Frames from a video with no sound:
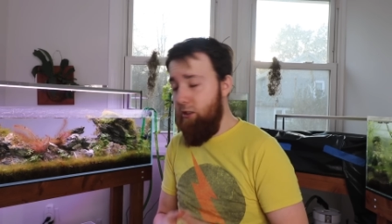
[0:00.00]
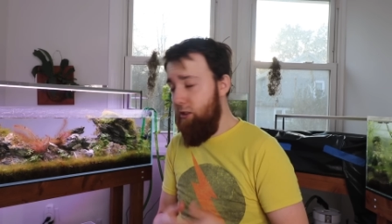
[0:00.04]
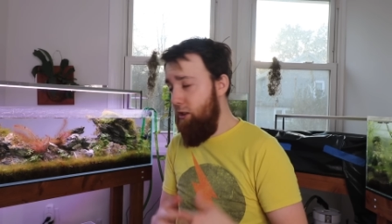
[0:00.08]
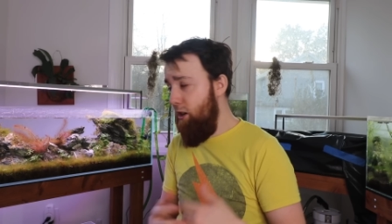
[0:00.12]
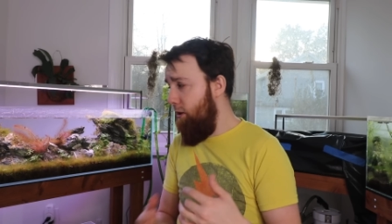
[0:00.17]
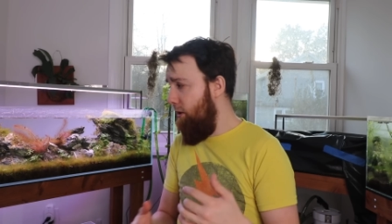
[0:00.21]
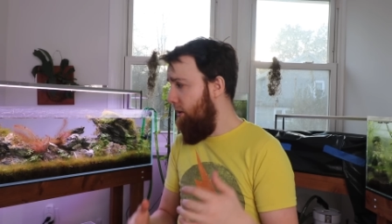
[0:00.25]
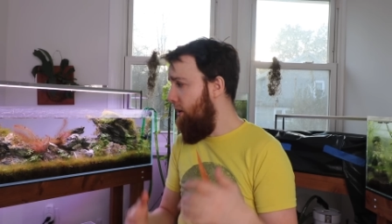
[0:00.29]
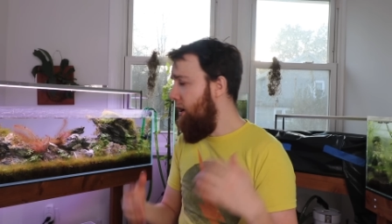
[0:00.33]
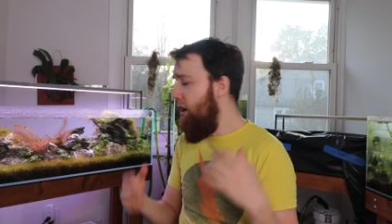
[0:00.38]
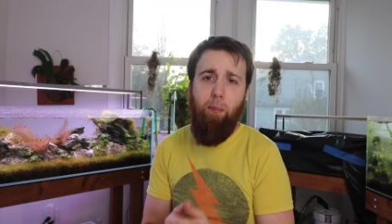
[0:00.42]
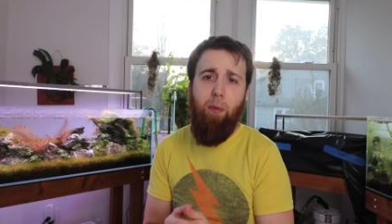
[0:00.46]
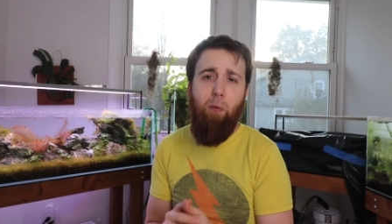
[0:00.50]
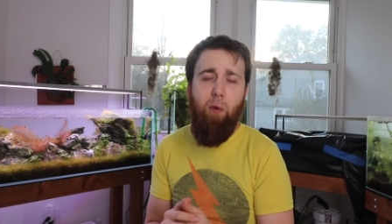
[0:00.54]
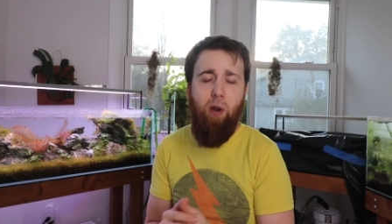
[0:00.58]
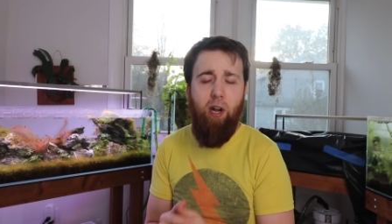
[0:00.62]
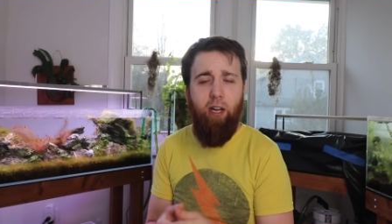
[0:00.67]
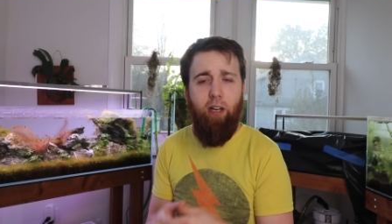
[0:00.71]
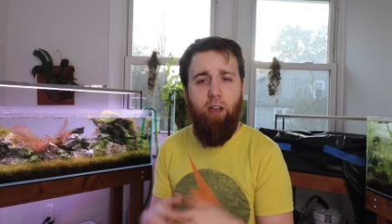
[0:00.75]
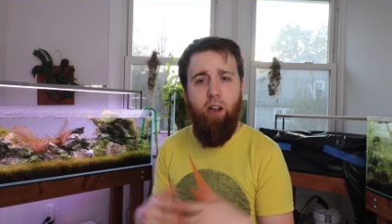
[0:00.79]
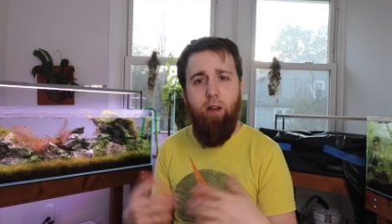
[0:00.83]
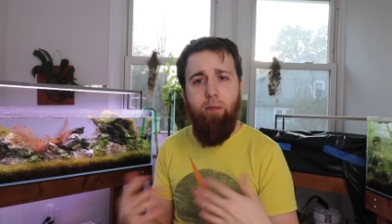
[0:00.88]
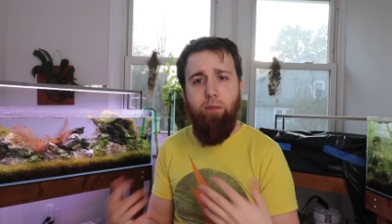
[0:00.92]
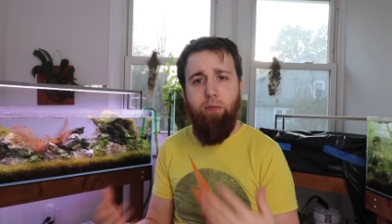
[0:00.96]
So, but when
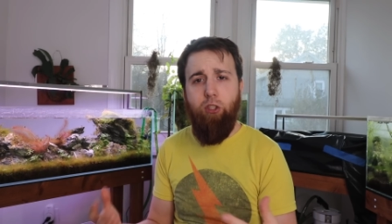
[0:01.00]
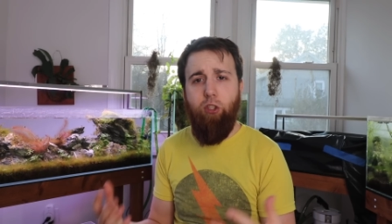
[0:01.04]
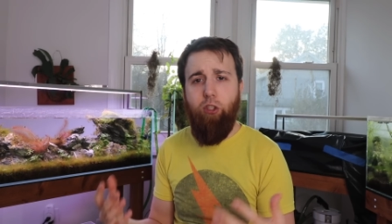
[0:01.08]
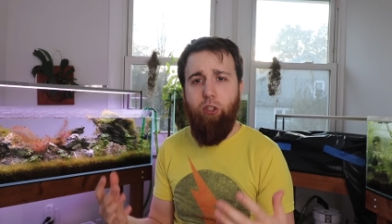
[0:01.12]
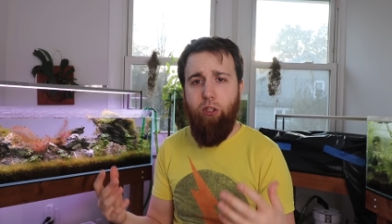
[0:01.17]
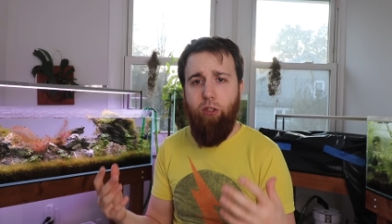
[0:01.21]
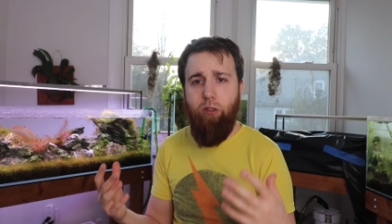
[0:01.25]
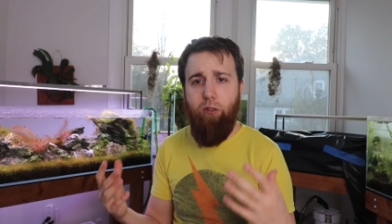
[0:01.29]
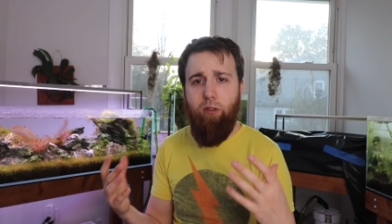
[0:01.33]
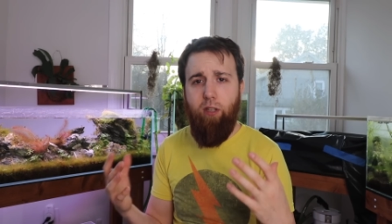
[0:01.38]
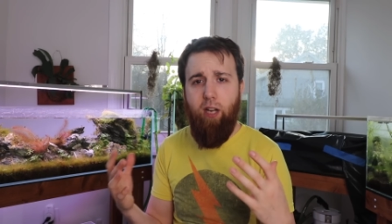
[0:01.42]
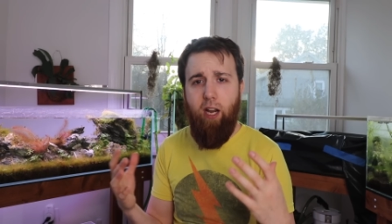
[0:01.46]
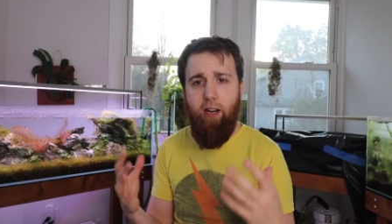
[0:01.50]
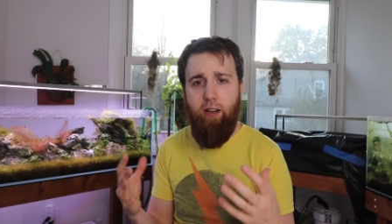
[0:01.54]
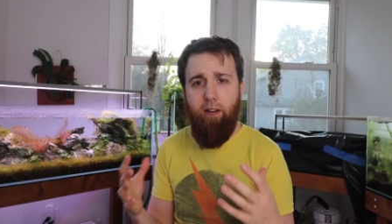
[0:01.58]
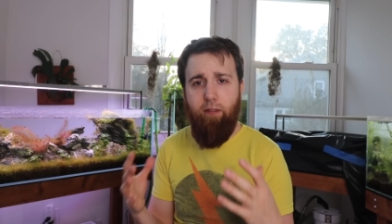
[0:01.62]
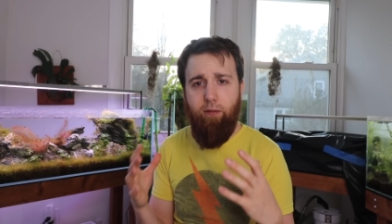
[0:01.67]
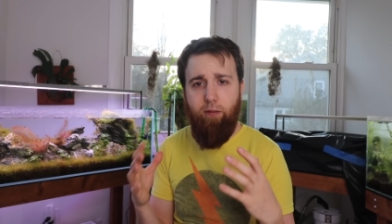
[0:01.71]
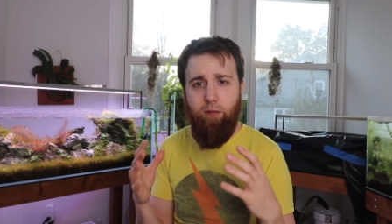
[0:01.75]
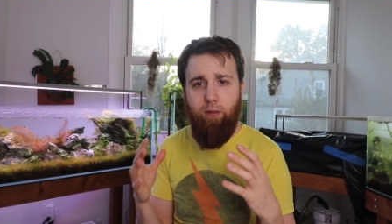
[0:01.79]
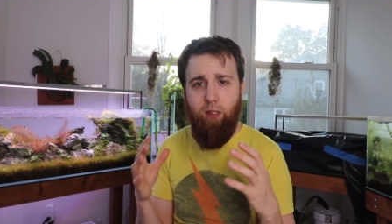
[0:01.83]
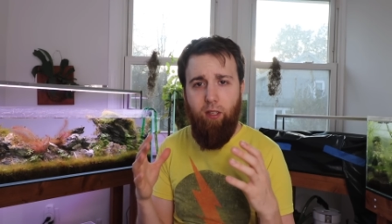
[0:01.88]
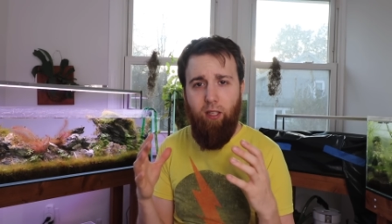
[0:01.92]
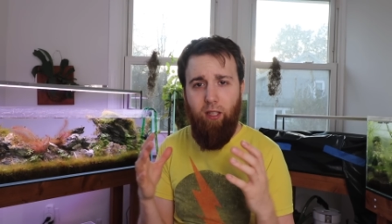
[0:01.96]
it comes to kind
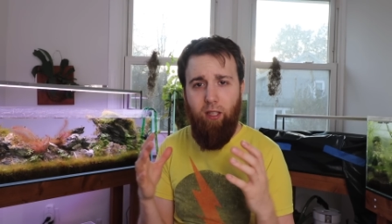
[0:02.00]
of